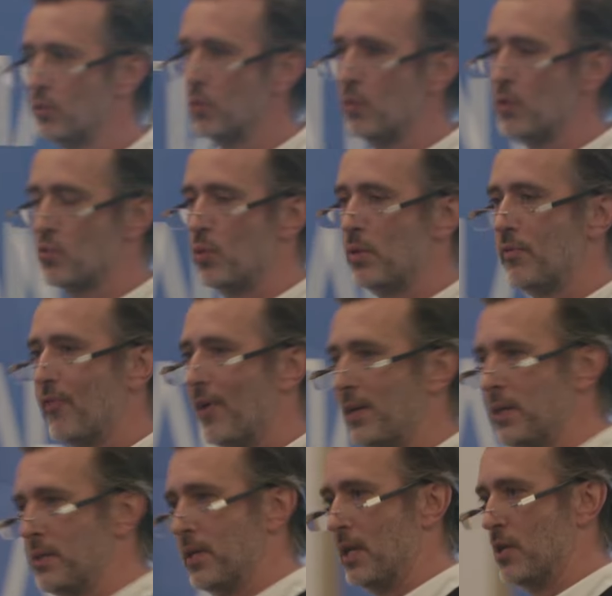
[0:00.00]
do is we
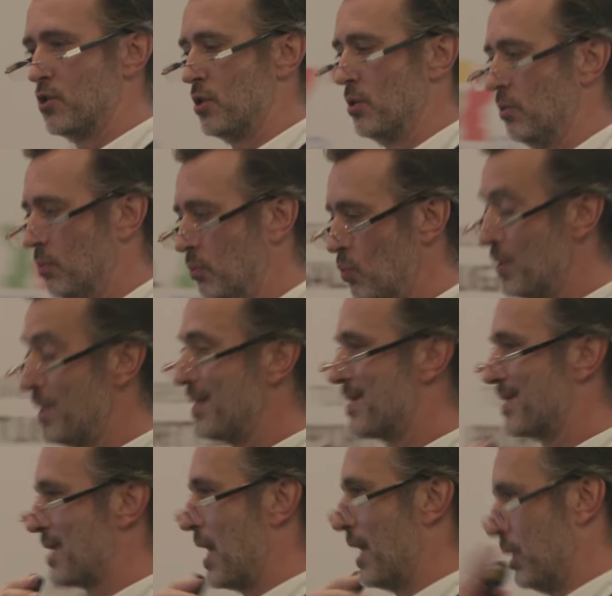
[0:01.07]
define intention. We
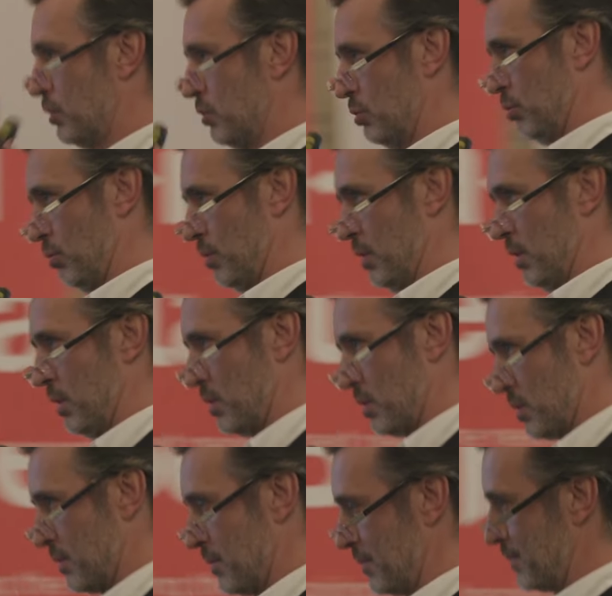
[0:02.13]
decide to do
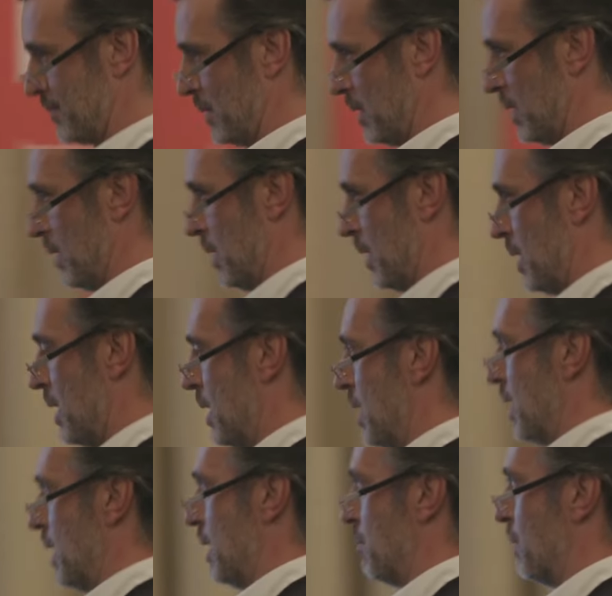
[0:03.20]
things.
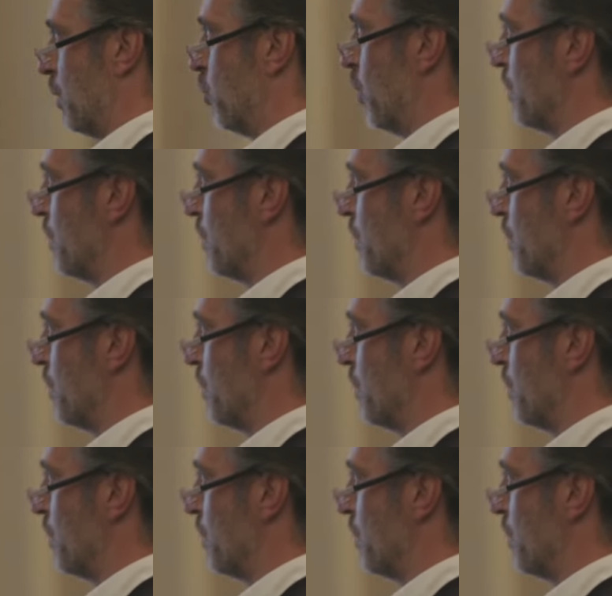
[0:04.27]
But